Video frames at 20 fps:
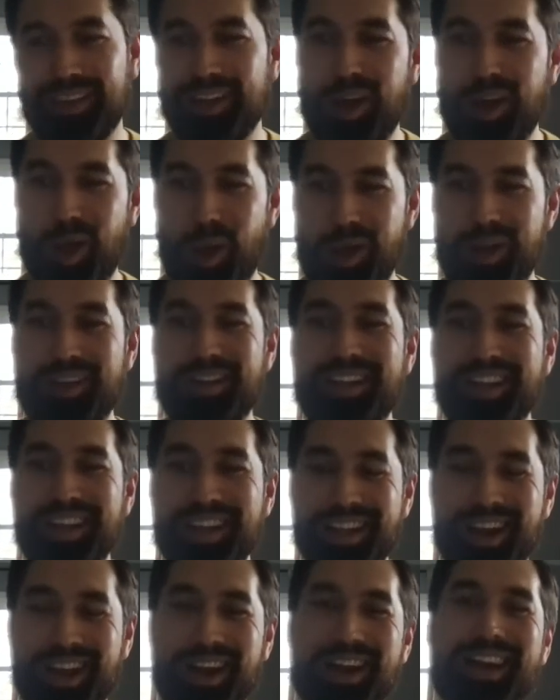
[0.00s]

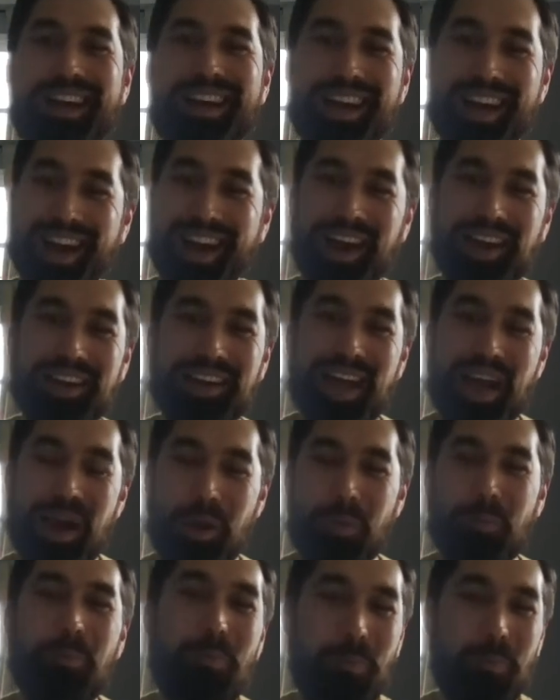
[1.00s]
are
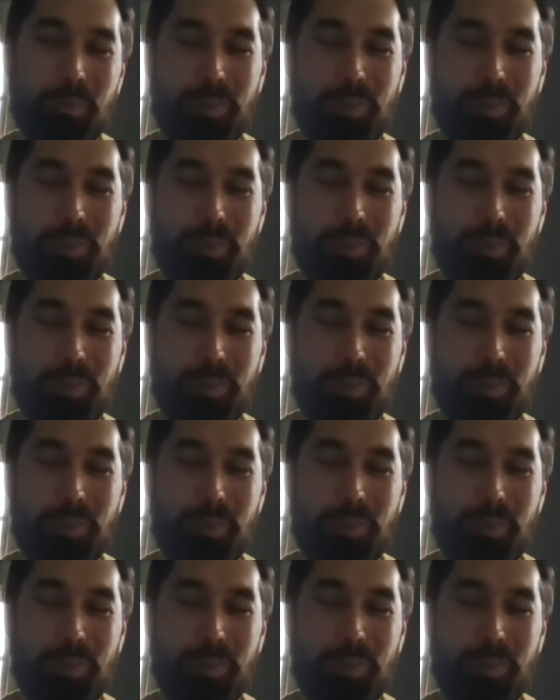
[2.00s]
now